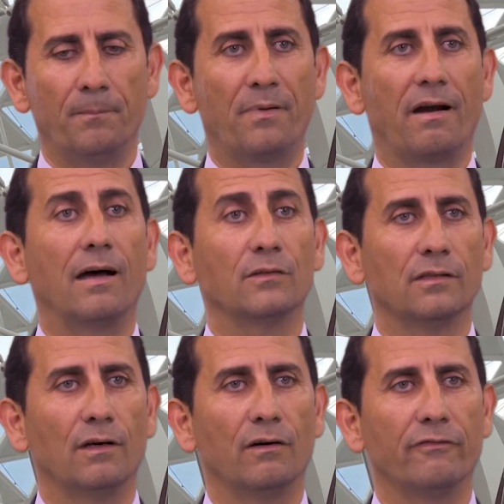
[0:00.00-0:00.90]
proud
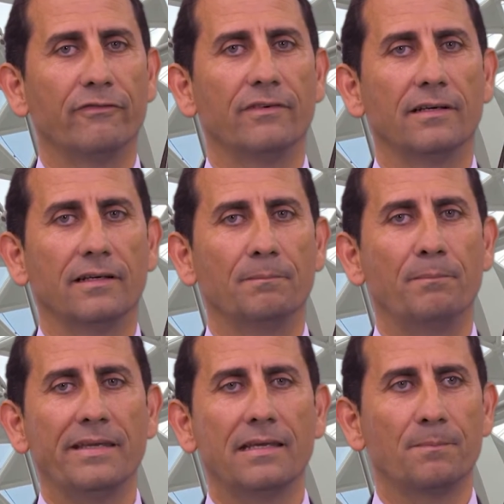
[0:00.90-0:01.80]
of
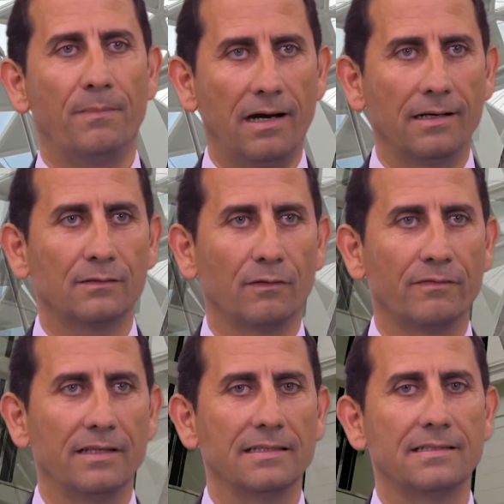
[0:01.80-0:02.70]
being part
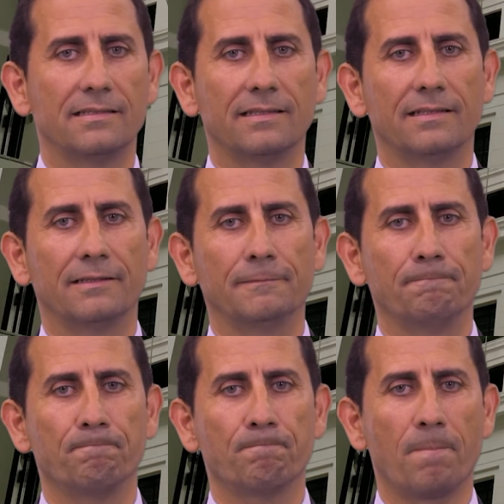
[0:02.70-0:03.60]
of this,
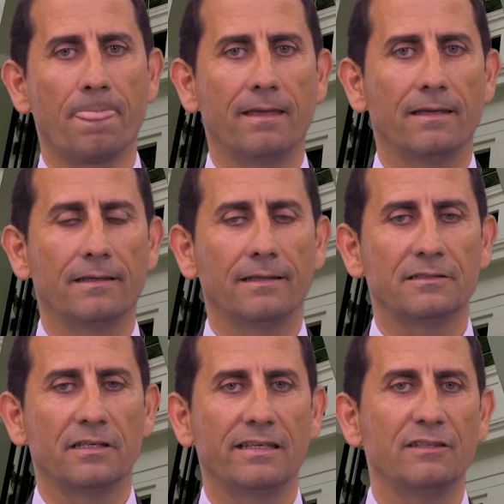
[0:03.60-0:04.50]

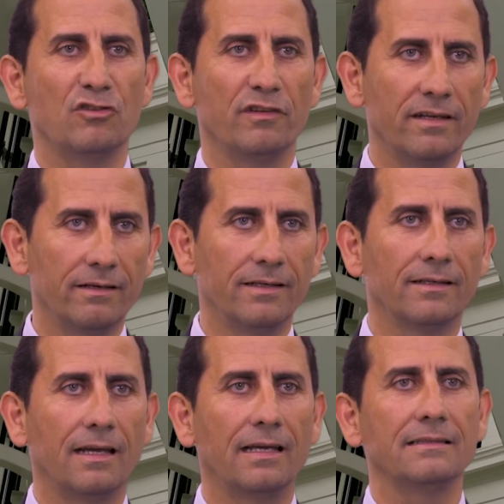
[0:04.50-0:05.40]
let's say,
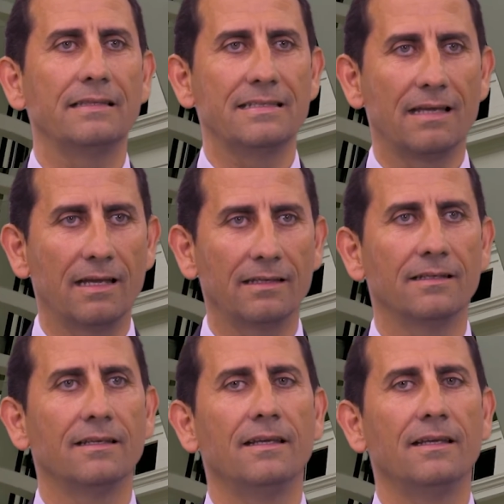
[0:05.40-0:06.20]
engineering and design